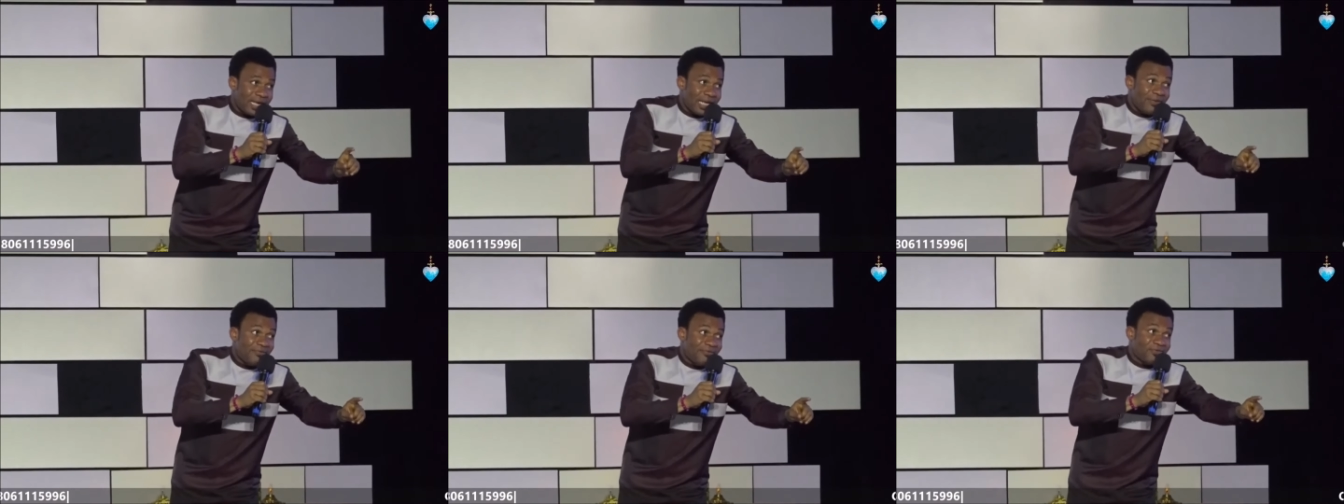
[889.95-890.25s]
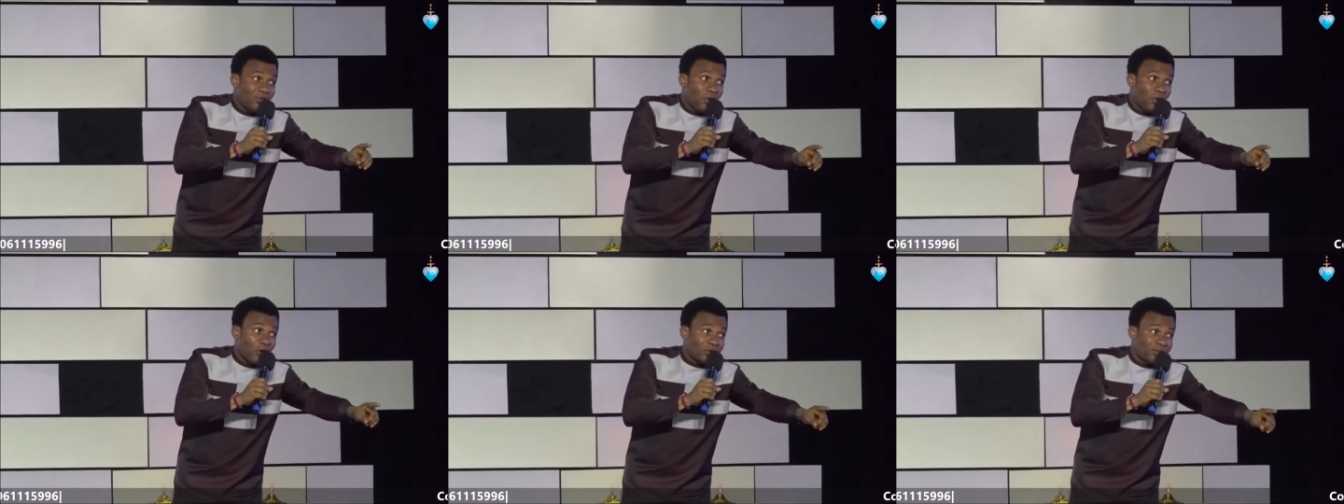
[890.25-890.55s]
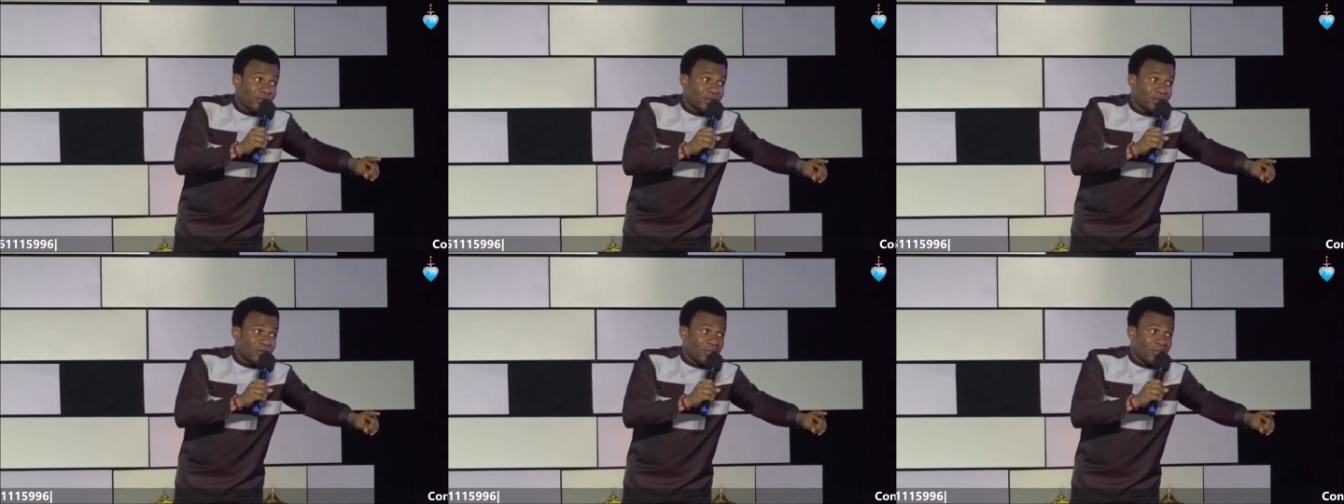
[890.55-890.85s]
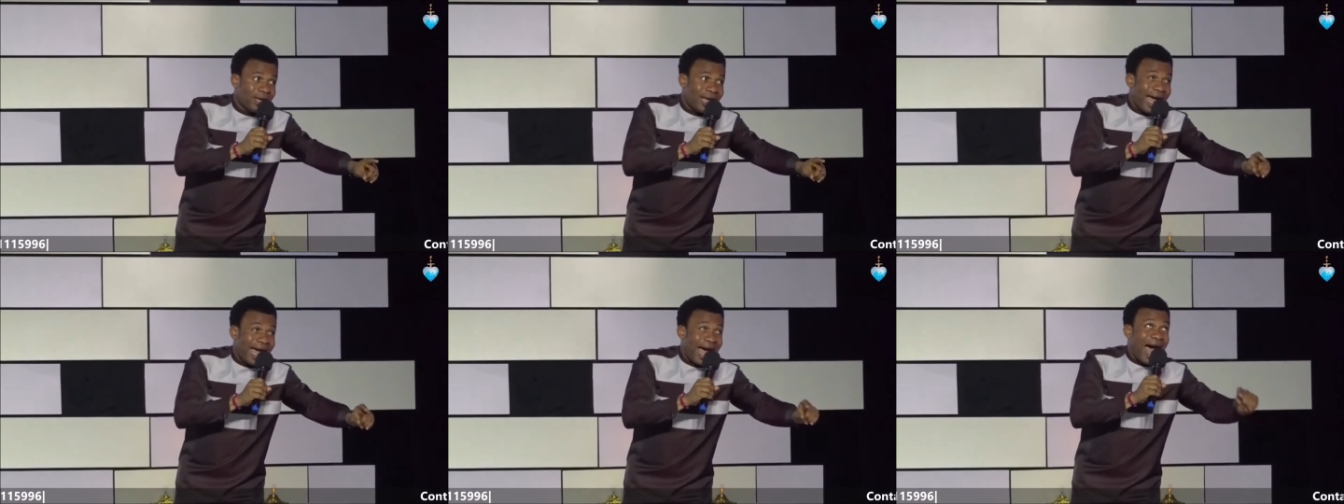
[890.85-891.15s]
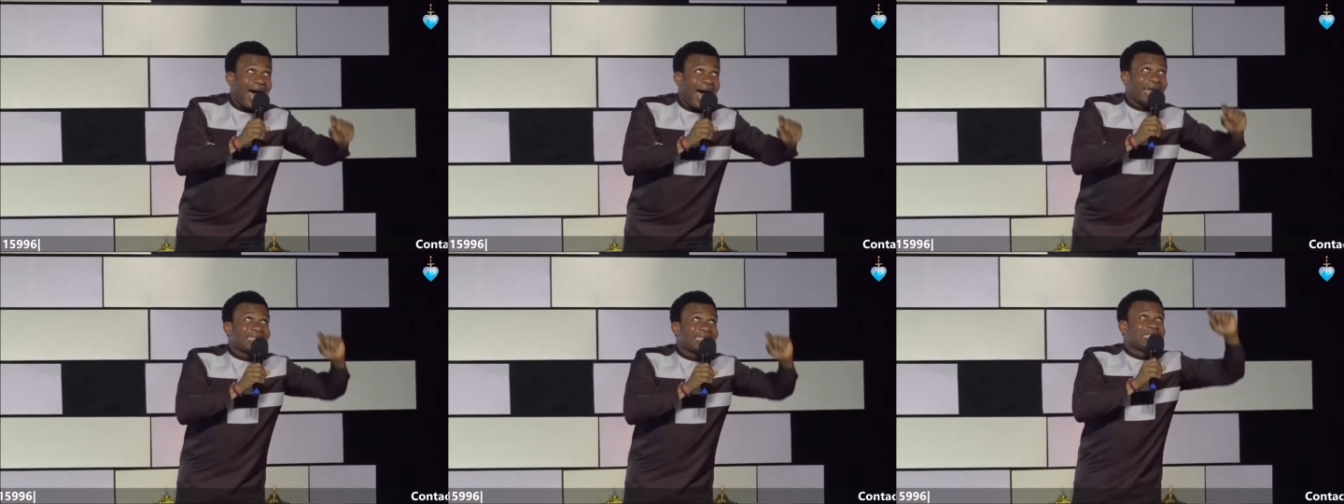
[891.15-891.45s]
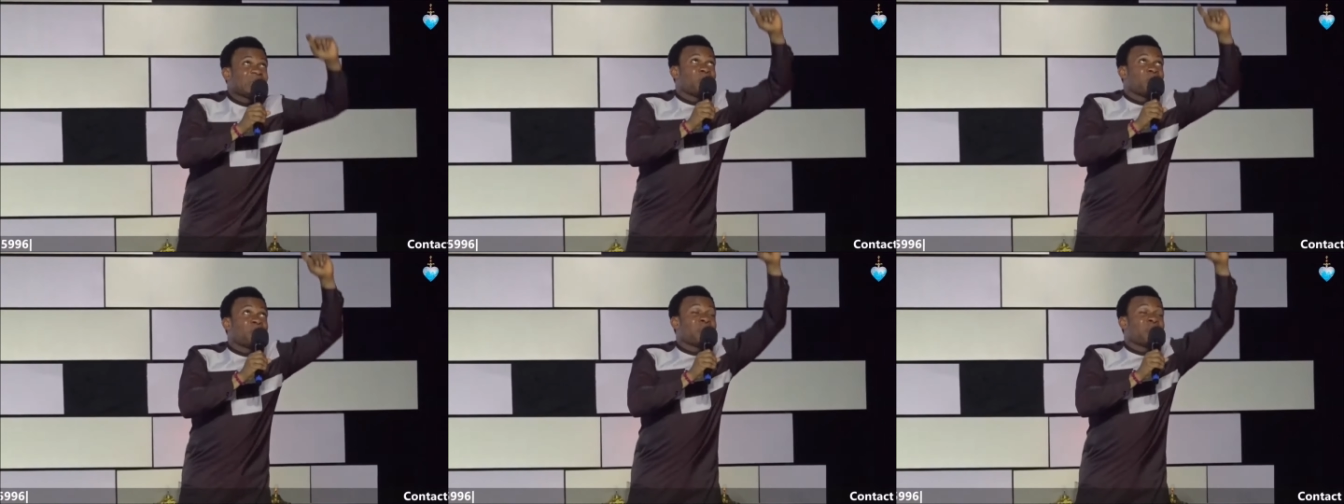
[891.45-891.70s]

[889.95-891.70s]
If not, at the